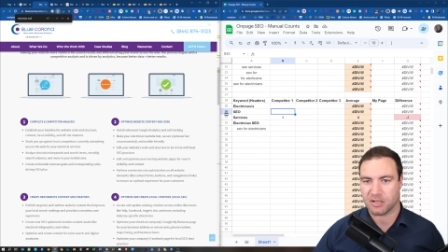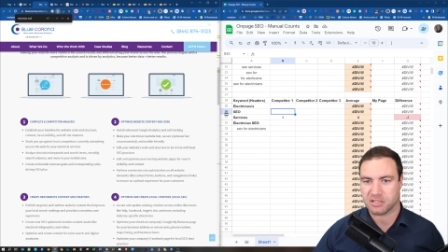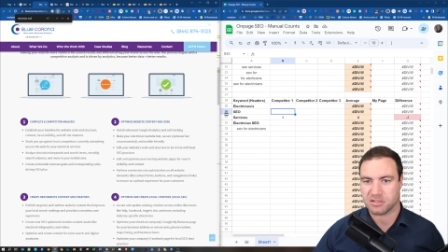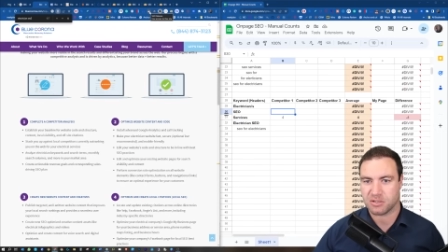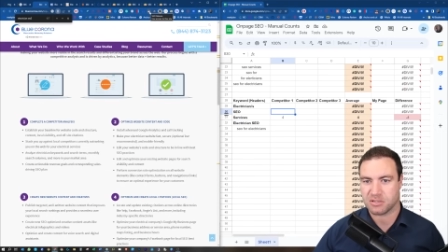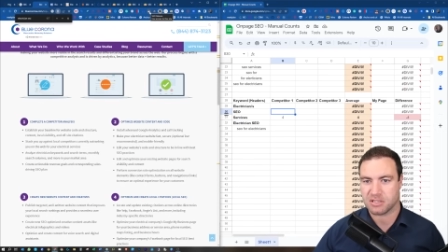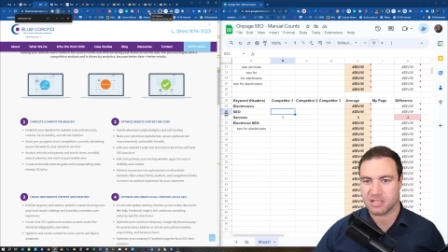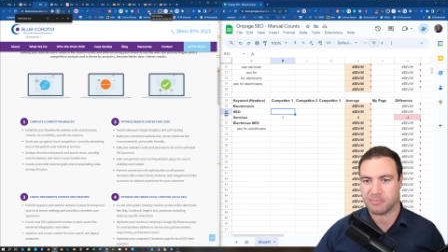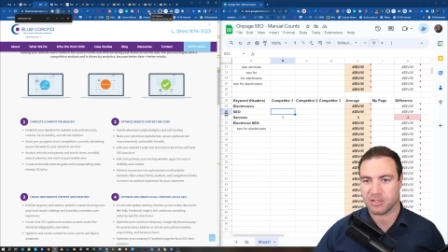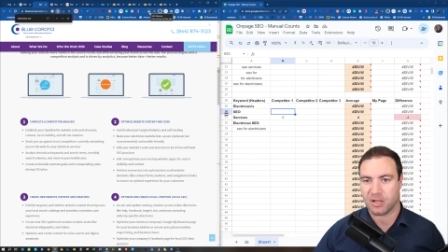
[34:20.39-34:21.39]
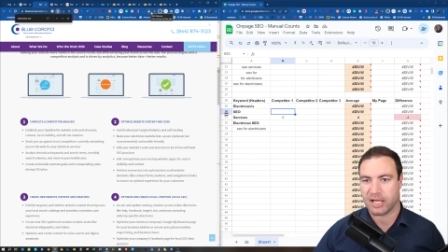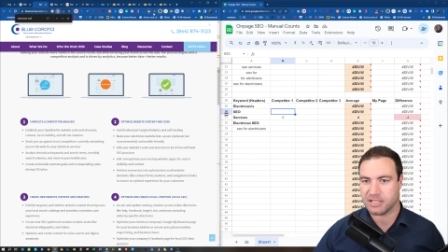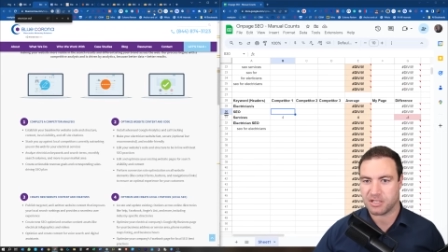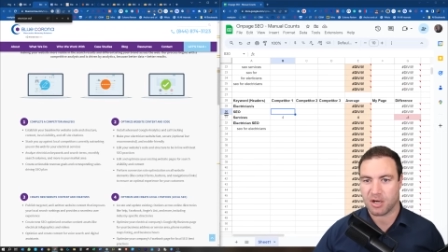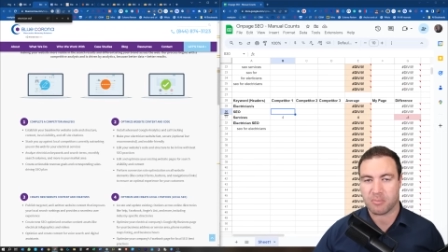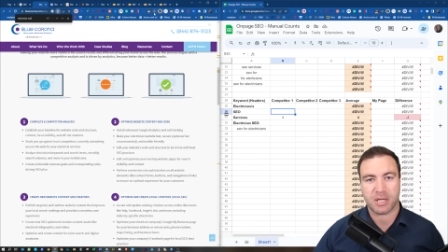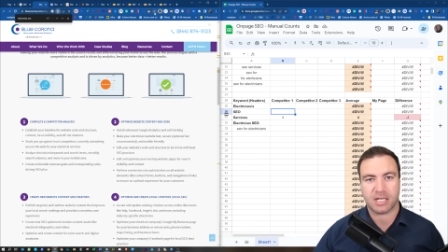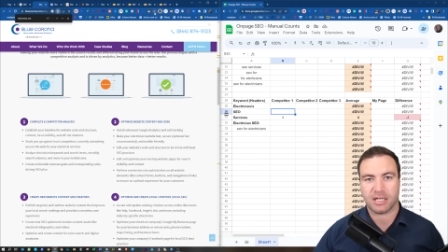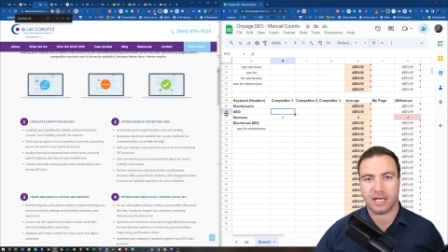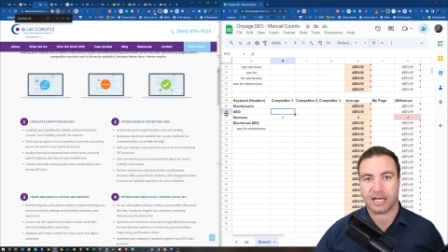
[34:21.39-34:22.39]
is using something like SEO Minion
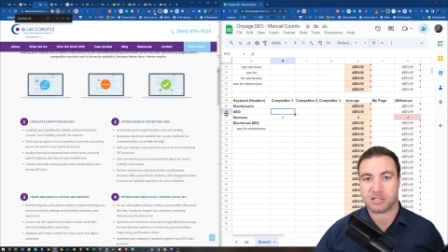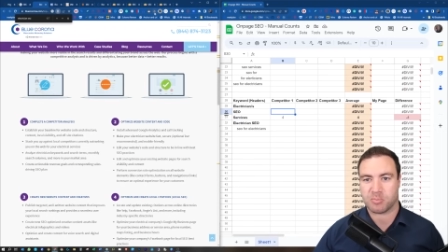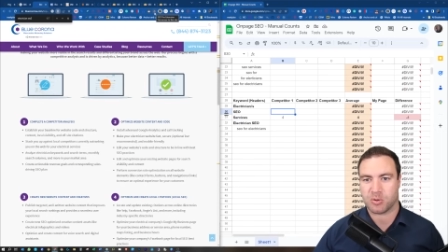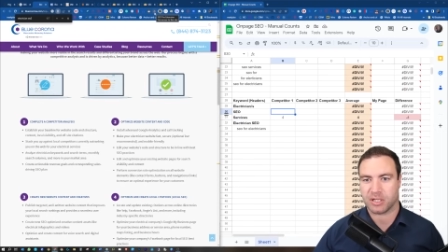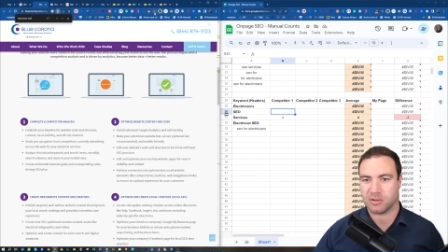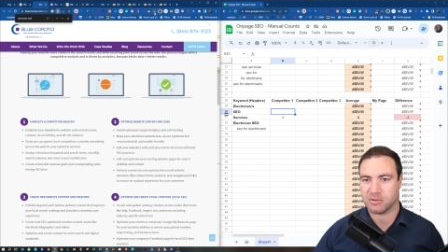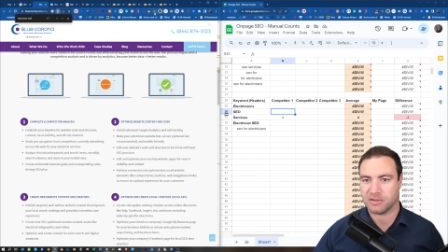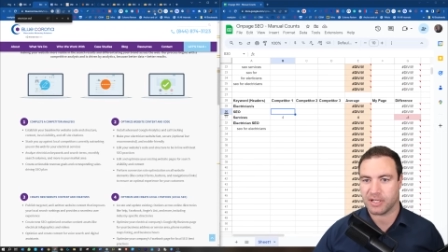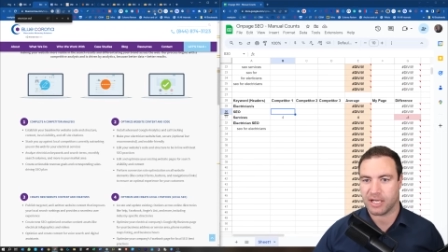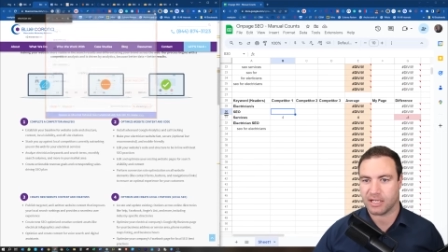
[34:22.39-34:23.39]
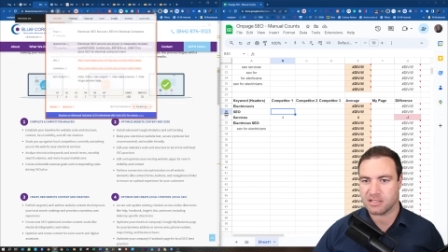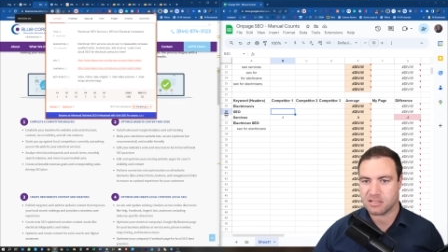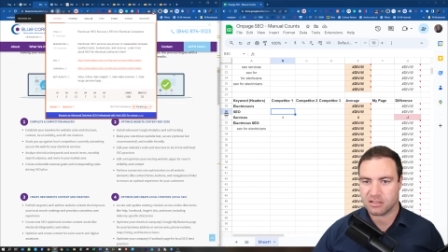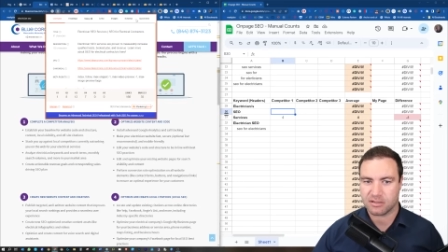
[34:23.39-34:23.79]
and exporting all of the headers.